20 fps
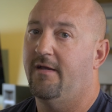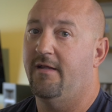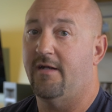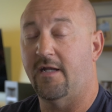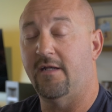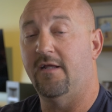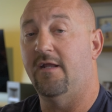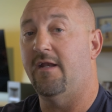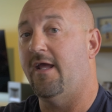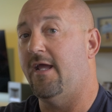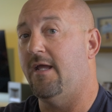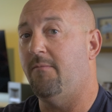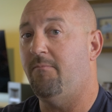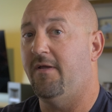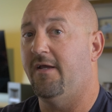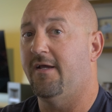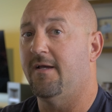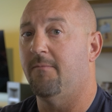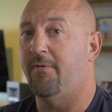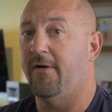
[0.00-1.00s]
and I did
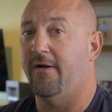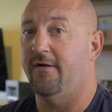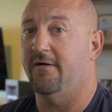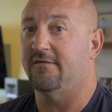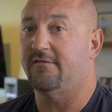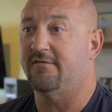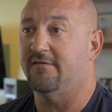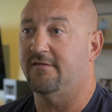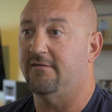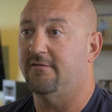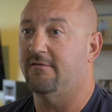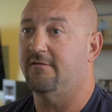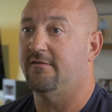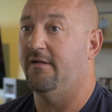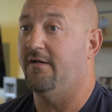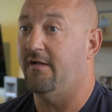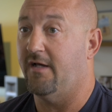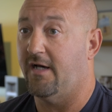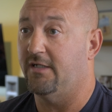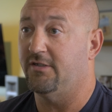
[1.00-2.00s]
A/B comparisons,
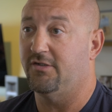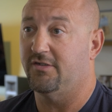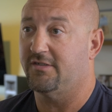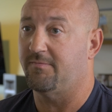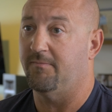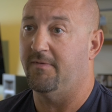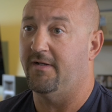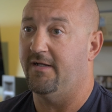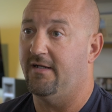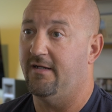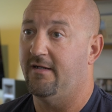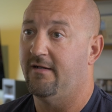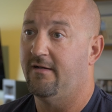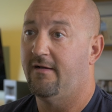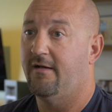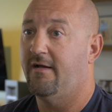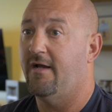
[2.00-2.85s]
and not just me,